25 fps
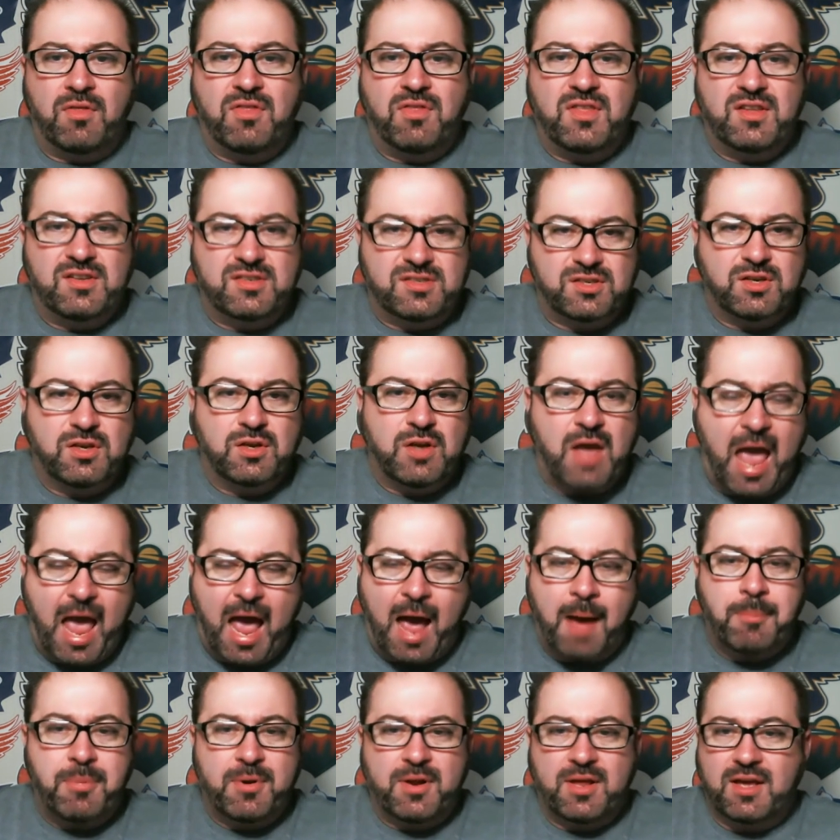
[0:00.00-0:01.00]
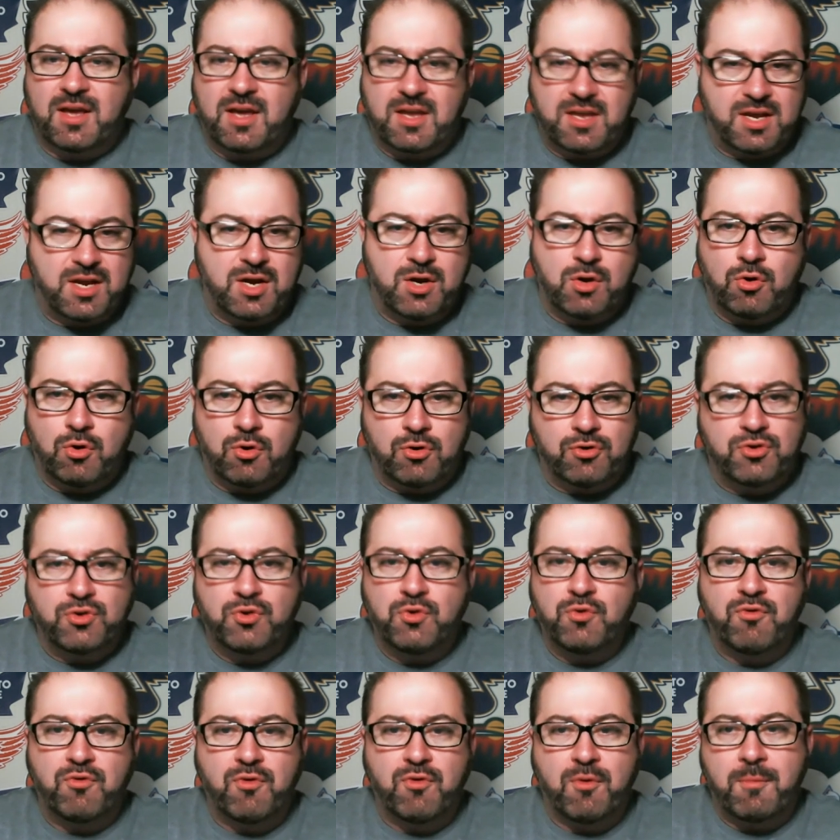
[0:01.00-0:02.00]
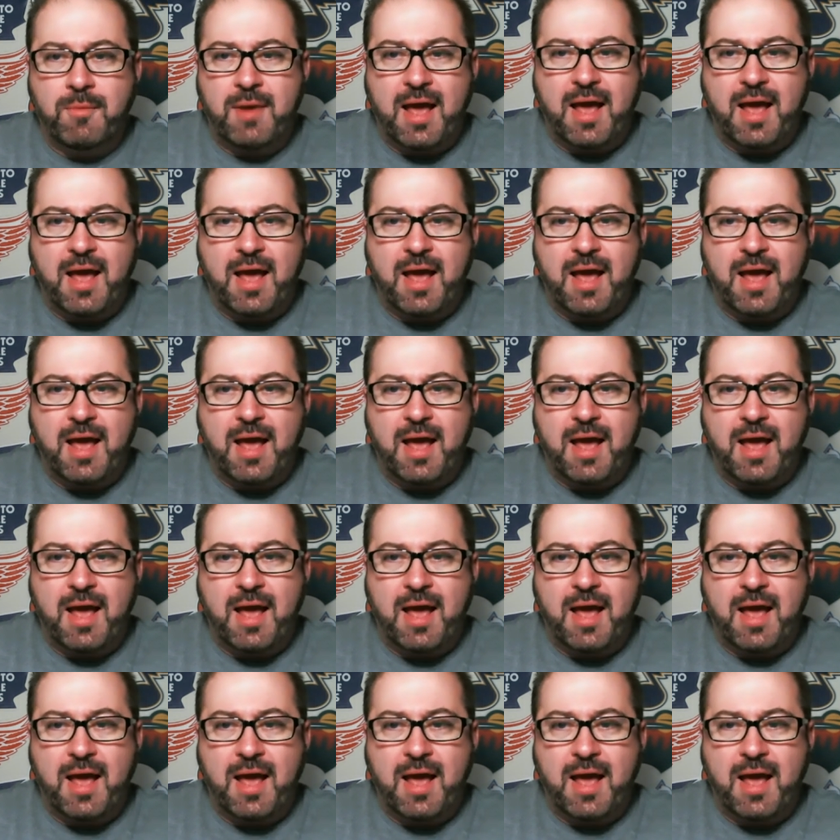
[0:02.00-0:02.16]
this happening a year or two from